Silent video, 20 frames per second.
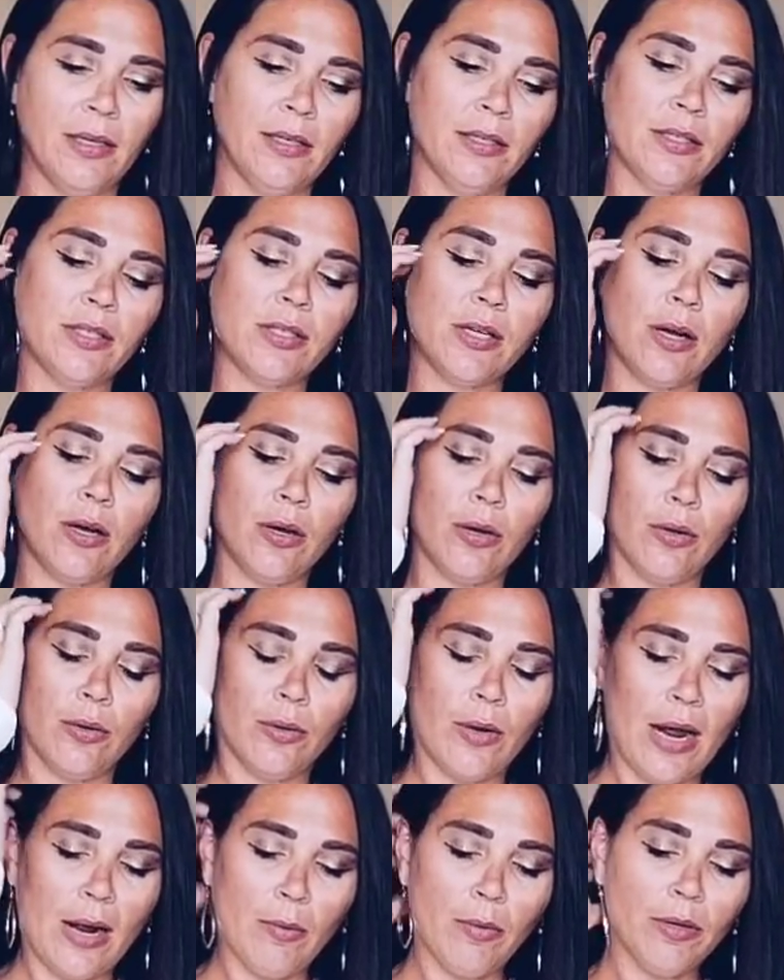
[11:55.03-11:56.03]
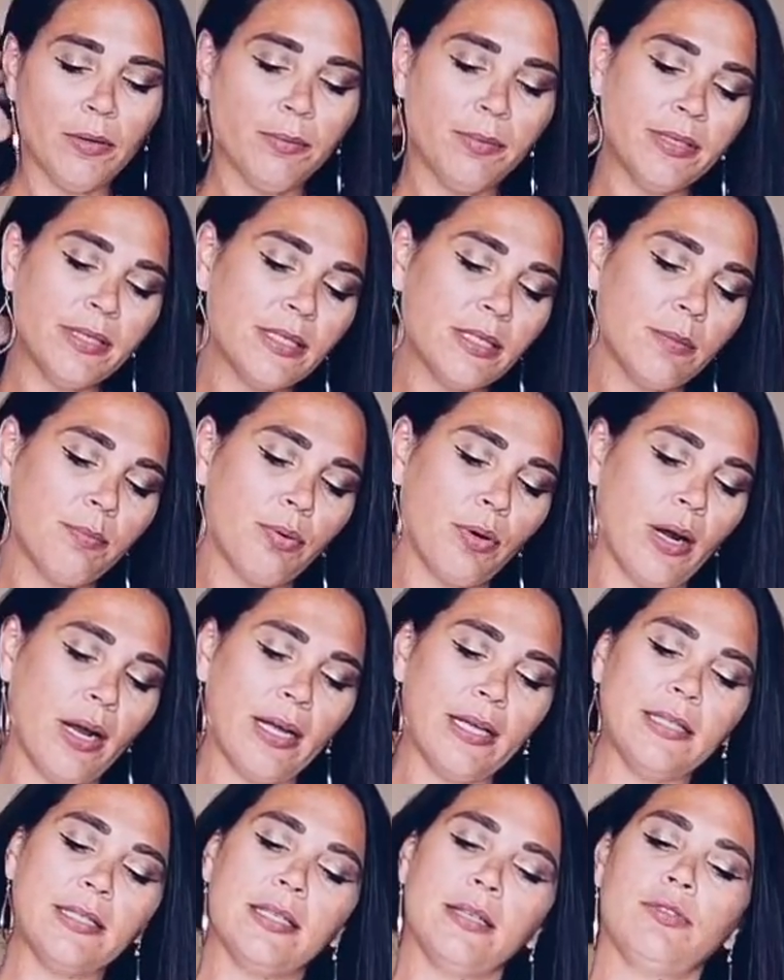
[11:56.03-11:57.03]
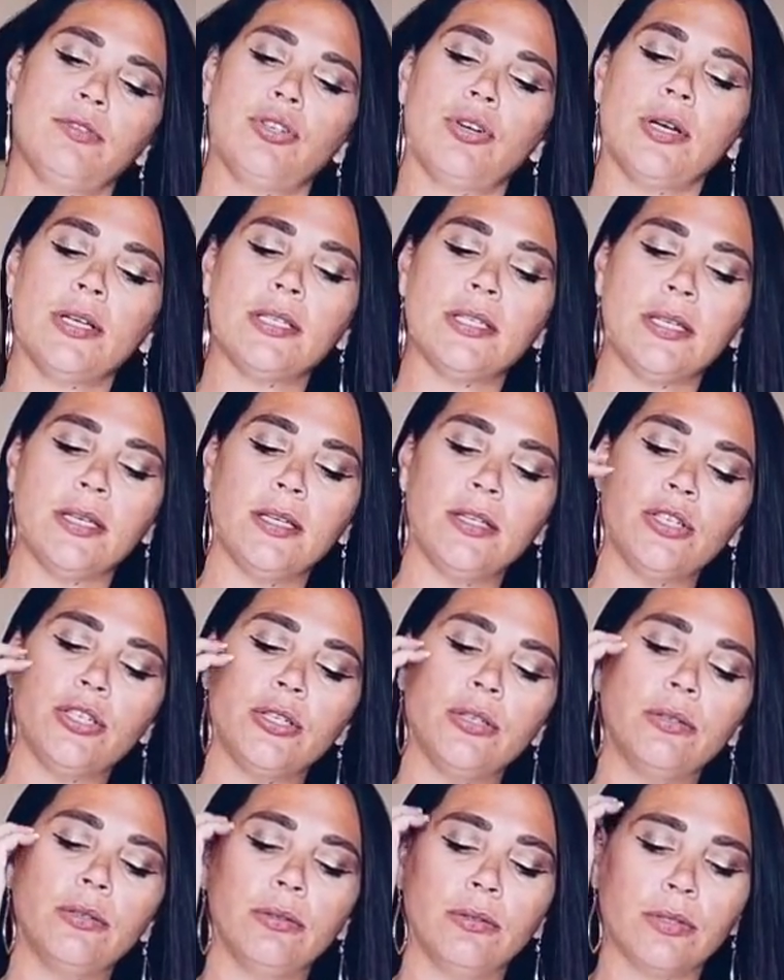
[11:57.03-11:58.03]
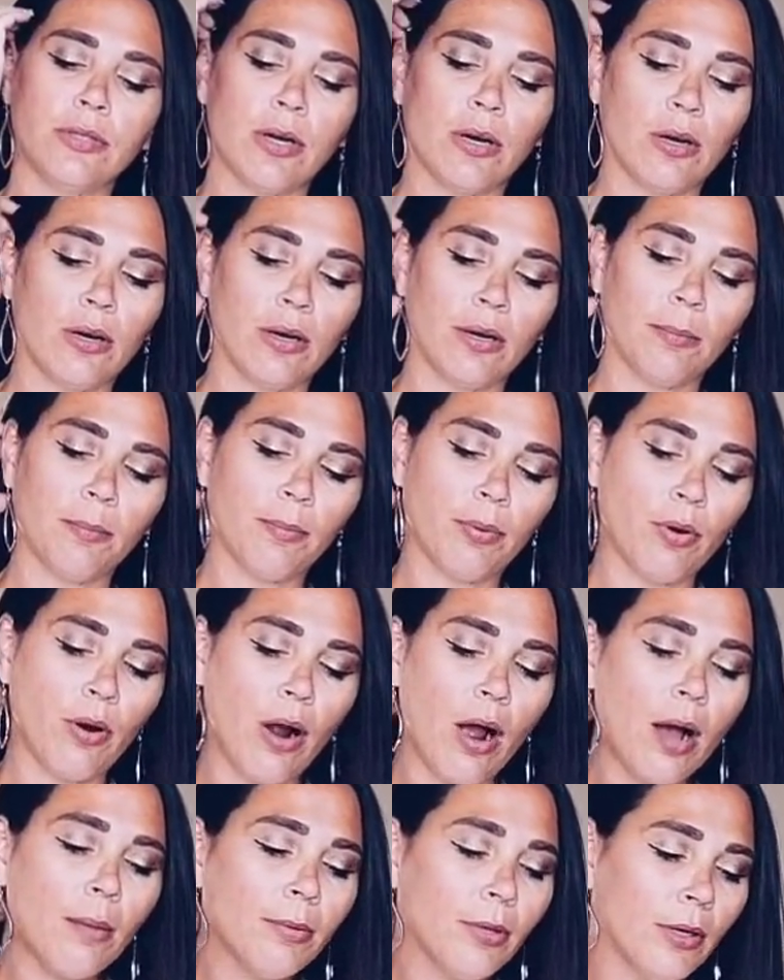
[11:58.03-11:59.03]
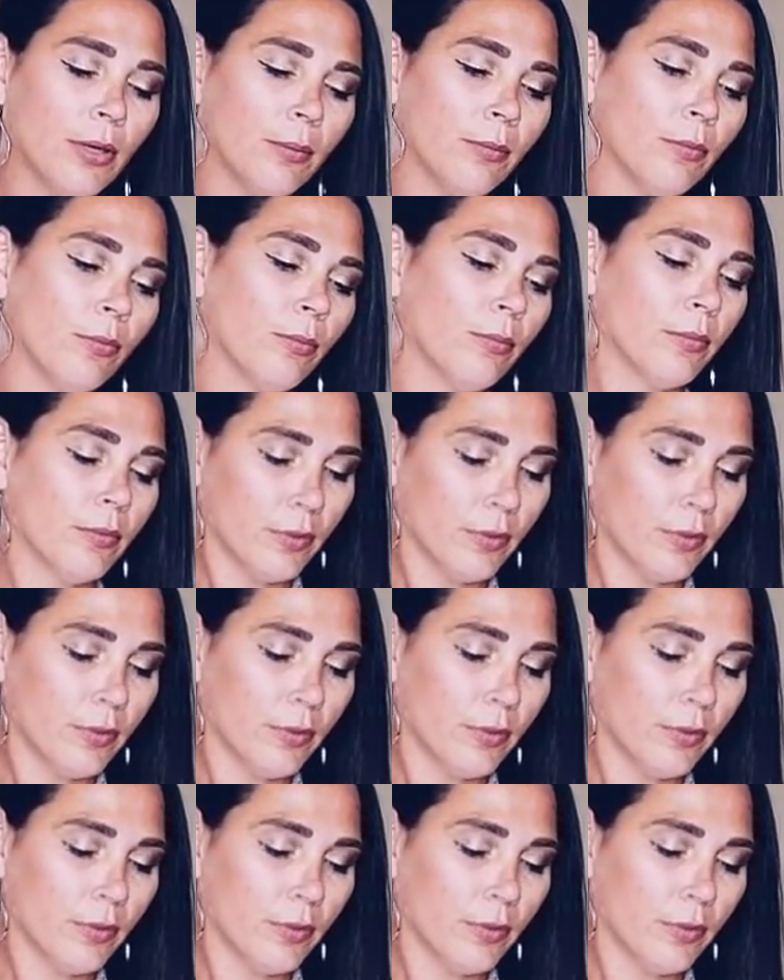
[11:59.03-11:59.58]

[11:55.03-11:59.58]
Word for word: So I wouldn't be surprised if trust issues are a problem